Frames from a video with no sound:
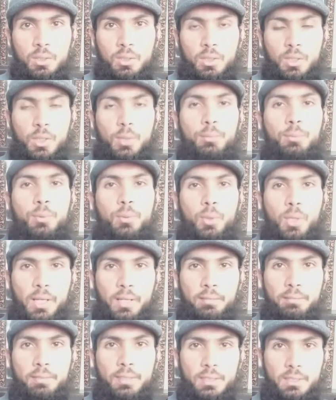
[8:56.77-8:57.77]
If you
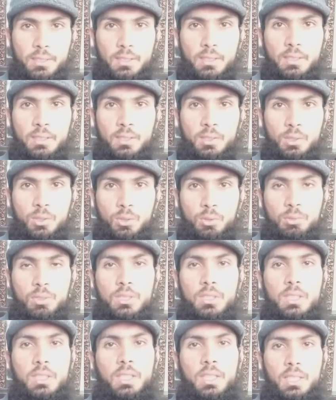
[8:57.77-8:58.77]
have eaten, you will
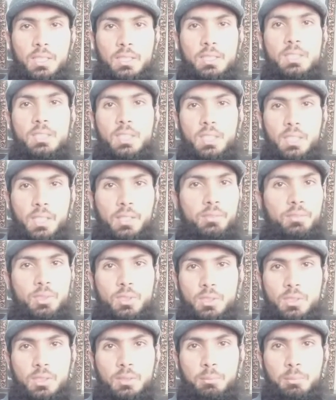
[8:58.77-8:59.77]
say, yes, I have
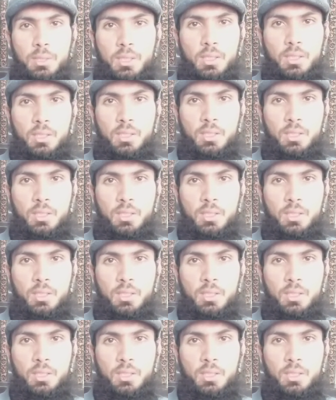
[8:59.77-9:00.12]
eaten the meal.